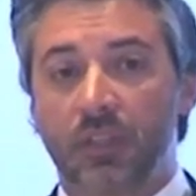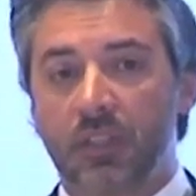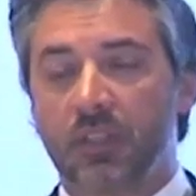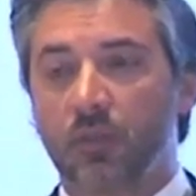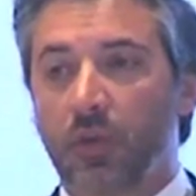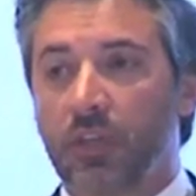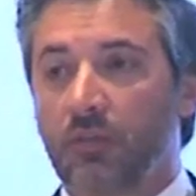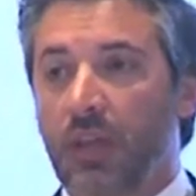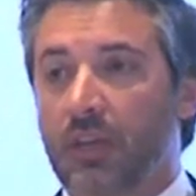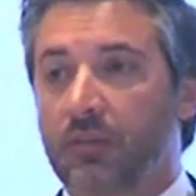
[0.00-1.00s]
a decent way
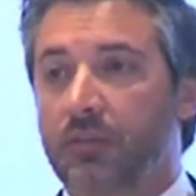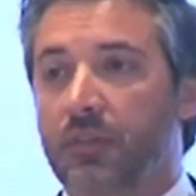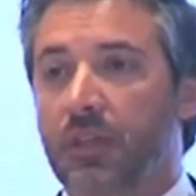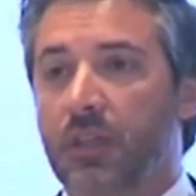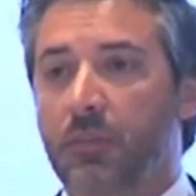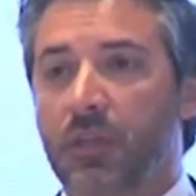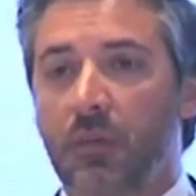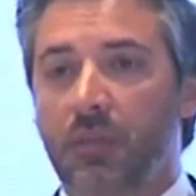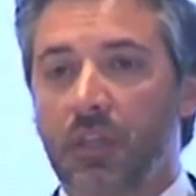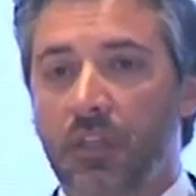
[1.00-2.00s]
of life, and
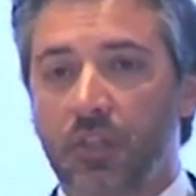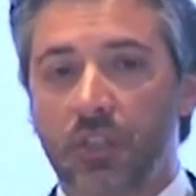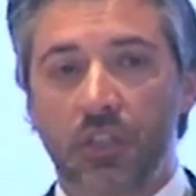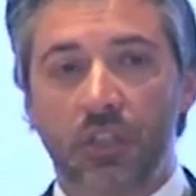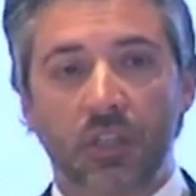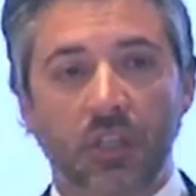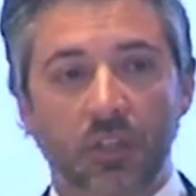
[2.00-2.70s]
becoming an engineer,